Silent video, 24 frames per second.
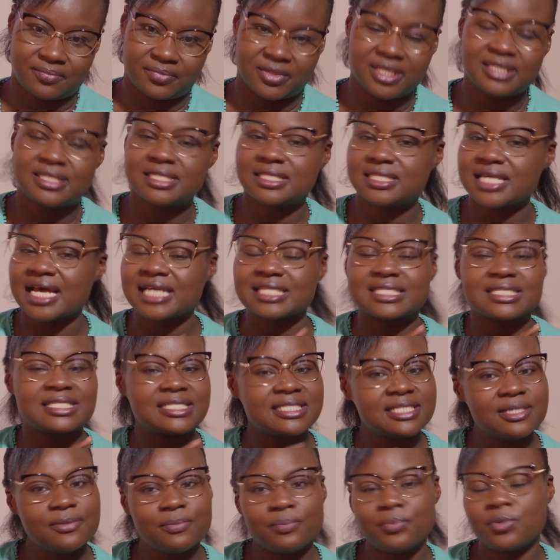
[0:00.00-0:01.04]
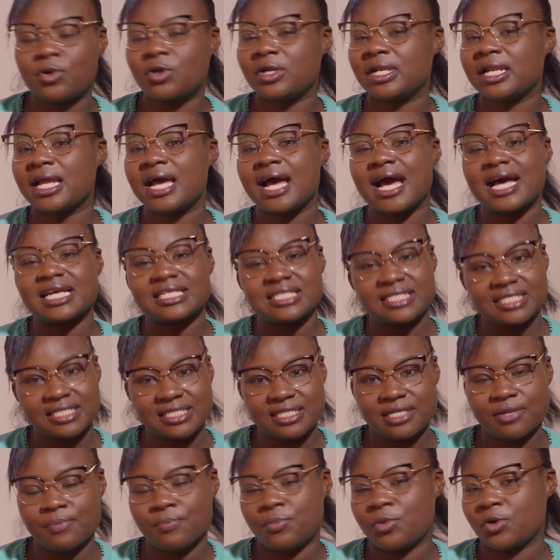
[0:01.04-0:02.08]
It is as simple as
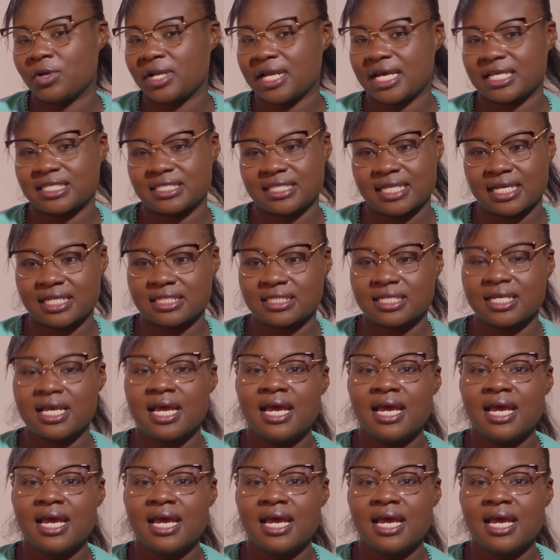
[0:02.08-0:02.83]
that.